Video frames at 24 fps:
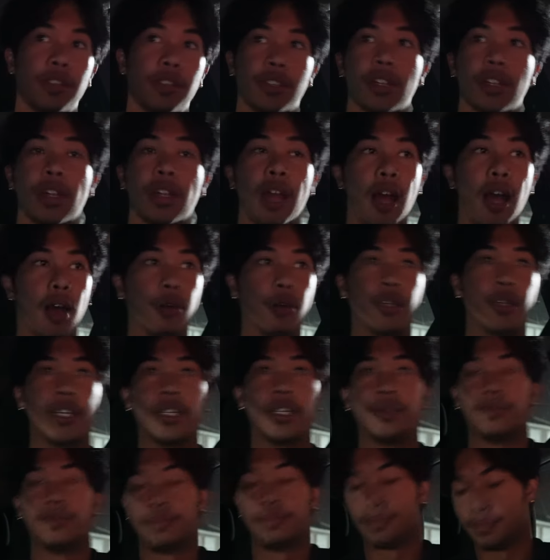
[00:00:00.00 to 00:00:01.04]
is
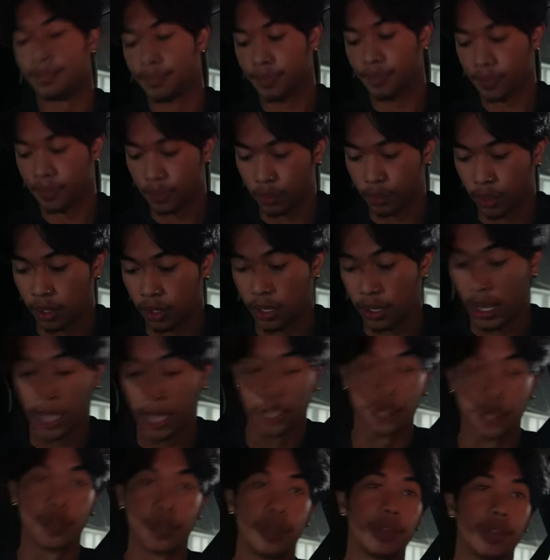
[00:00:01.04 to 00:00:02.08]
cloudy. Well,
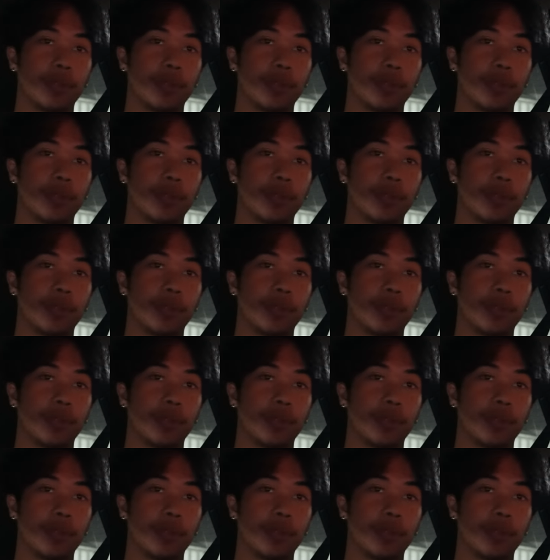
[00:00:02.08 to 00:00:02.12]
actually,